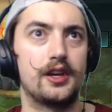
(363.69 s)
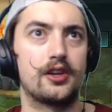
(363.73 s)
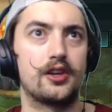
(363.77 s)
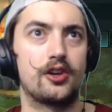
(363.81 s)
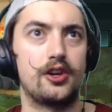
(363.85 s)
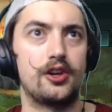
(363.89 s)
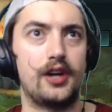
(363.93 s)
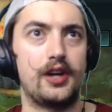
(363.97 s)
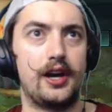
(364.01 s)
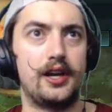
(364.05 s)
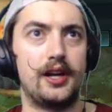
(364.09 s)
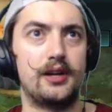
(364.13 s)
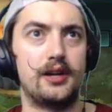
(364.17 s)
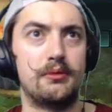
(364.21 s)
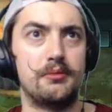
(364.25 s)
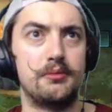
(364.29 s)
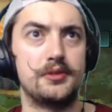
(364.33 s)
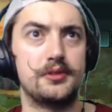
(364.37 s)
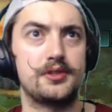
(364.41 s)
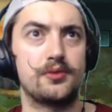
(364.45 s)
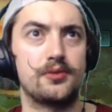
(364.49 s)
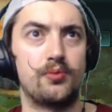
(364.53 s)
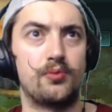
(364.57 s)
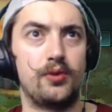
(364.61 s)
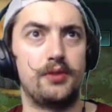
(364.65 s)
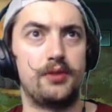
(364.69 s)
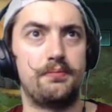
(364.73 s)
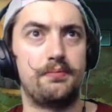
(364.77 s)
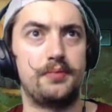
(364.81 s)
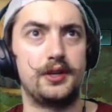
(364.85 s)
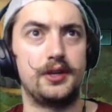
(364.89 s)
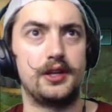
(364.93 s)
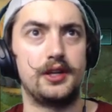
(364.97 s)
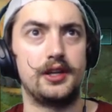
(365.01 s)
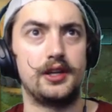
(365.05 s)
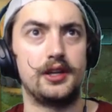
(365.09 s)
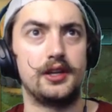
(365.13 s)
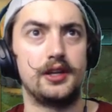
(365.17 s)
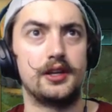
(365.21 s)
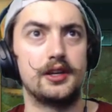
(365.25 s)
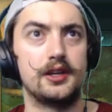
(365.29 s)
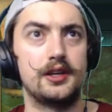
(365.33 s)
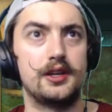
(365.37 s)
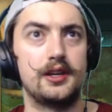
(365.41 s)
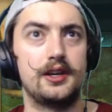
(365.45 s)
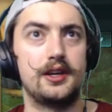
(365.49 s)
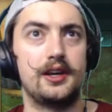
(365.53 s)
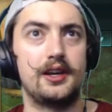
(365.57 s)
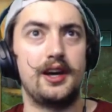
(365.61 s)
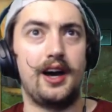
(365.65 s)
Good items would be
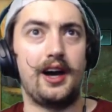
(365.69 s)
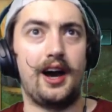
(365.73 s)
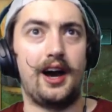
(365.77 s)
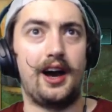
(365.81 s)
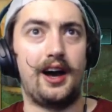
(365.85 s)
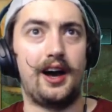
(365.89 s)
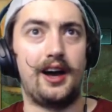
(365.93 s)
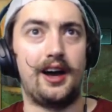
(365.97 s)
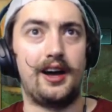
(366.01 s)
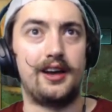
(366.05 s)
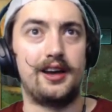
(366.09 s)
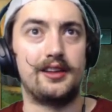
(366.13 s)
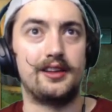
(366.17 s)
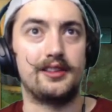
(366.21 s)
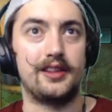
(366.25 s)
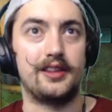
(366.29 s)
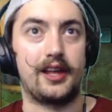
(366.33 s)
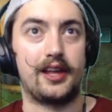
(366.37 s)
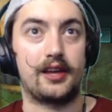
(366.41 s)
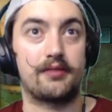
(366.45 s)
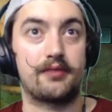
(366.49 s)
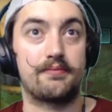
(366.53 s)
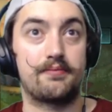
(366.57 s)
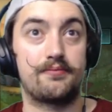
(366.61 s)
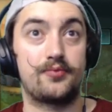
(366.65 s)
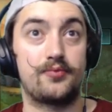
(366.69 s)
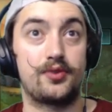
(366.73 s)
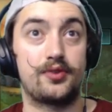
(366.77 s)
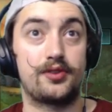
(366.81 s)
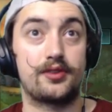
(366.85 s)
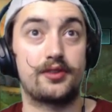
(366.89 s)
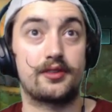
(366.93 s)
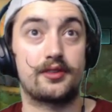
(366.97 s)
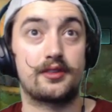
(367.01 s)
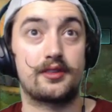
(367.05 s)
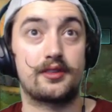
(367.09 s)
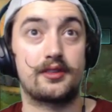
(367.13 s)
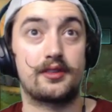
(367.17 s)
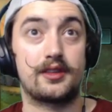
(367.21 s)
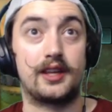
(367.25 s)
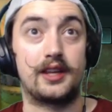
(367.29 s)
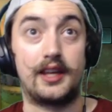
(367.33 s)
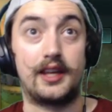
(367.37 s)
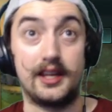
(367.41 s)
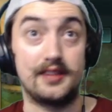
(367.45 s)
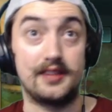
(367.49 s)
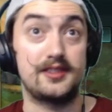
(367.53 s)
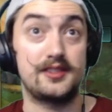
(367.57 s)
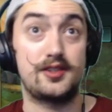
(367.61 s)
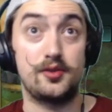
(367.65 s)
like
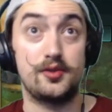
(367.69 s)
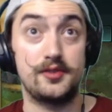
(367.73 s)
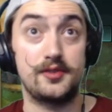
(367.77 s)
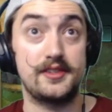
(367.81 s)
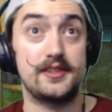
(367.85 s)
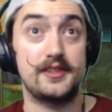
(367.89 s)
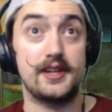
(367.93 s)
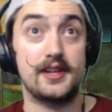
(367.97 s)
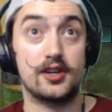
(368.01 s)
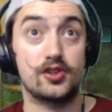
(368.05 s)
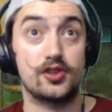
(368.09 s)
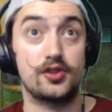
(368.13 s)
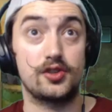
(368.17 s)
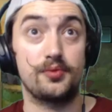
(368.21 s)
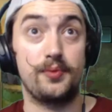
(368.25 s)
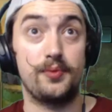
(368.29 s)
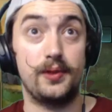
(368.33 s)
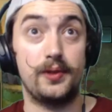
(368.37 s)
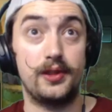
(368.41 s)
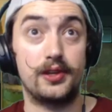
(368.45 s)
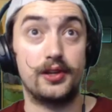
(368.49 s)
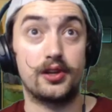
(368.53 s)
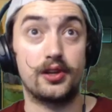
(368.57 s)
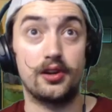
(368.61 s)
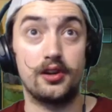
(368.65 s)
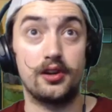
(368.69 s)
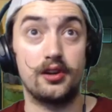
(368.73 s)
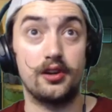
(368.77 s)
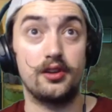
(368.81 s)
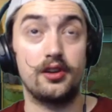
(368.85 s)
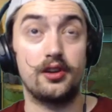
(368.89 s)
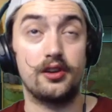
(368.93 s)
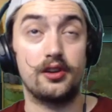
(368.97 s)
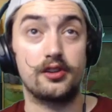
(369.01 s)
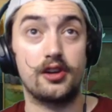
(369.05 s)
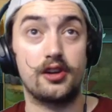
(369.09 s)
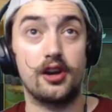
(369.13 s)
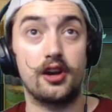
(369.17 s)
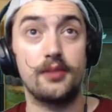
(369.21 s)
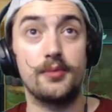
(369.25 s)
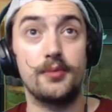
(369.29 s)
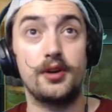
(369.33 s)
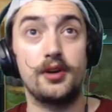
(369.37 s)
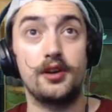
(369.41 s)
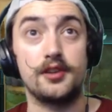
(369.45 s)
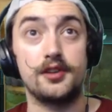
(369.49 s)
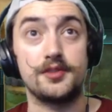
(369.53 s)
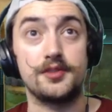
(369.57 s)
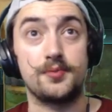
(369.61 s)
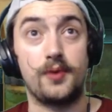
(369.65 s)
Ginsu's is actually really good on
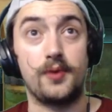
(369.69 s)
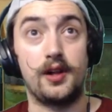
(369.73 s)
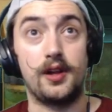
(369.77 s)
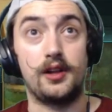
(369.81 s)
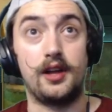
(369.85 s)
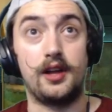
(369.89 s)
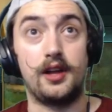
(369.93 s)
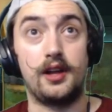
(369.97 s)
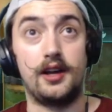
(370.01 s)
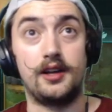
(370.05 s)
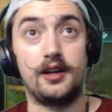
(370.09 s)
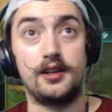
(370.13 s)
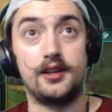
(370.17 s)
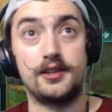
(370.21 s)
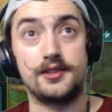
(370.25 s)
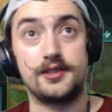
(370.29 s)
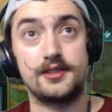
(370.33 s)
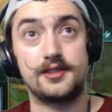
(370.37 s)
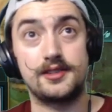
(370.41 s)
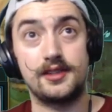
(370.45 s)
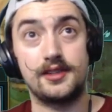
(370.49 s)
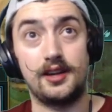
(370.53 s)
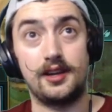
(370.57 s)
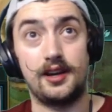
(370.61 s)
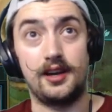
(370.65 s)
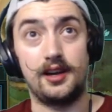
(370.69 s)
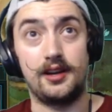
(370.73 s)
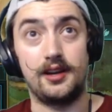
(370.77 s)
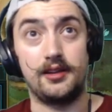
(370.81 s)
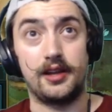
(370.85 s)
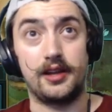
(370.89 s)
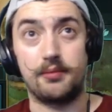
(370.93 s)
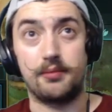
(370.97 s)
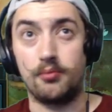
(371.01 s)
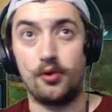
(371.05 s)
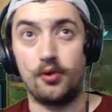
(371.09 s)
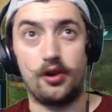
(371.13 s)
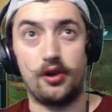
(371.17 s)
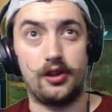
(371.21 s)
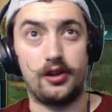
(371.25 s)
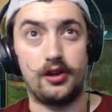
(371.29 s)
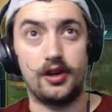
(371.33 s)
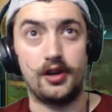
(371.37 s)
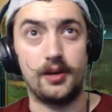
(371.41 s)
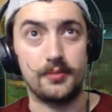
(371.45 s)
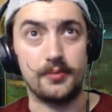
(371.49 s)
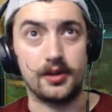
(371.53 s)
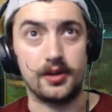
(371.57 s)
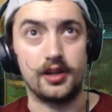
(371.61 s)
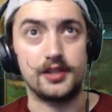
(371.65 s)
Karma, as well as like
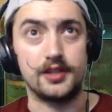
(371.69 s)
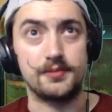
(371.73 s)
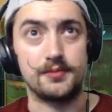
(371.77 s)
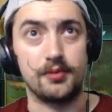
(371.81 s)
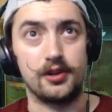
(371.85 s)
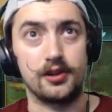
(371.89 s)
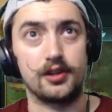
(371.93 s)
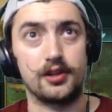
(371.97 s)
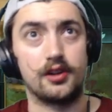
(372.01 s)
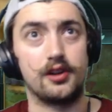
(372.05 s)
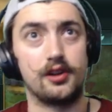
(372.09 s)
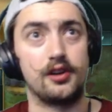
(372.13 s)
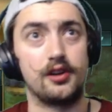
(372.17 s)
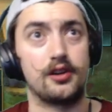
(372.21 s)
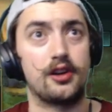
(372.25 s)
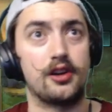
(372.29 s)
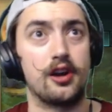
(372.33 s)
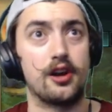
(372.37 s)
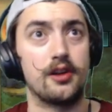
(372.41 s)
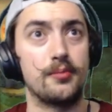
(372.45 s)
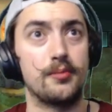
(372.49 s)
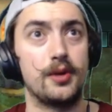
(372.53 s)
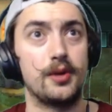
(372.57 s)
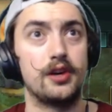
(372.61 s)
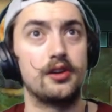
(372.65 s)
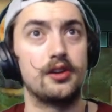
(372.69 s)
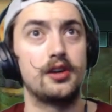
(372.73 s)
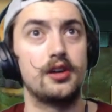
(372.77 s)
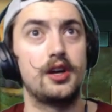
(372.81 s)
Morellonomicon's pretty good on Karma.